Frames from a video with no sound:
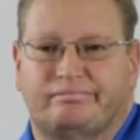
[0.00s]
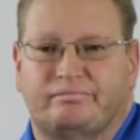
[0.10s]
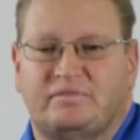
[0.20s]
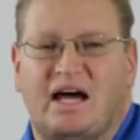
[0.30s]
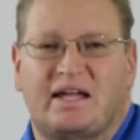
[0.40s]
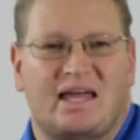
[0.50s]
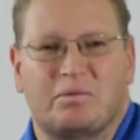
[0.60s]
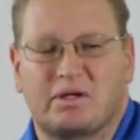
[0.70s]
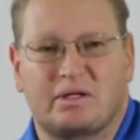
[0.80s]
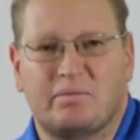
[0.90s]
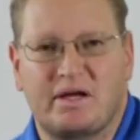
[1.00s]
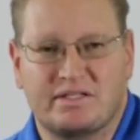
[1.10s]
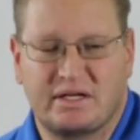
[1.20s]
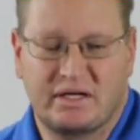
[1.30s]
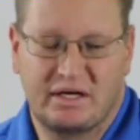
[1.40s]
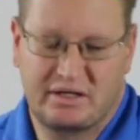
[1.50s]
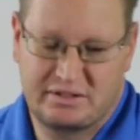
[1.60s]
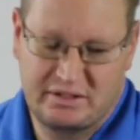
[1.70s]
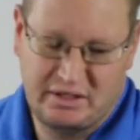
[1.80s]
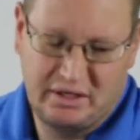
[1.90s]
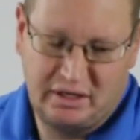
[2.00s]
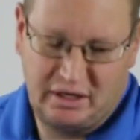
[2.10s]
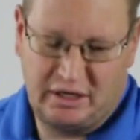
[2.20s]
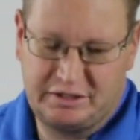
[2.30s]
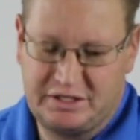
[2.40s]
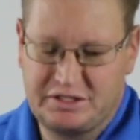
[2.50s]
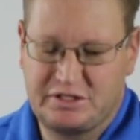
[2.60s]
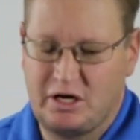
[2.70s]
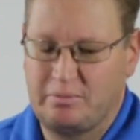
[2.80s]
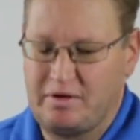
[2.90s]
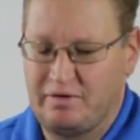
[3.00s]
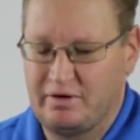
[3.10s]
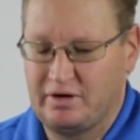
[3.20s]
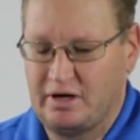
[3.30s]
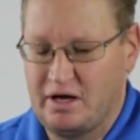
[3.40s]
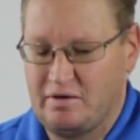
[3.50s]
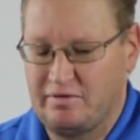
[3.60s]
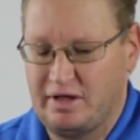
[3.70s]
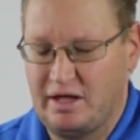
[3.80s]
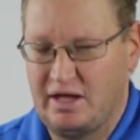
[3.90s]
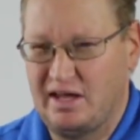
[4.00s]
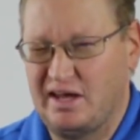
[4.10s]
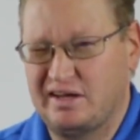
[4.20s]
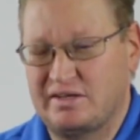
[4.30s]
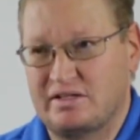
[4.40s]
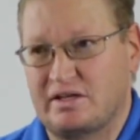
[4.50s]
not chemically based, I guess. Dish soap I've heard of, and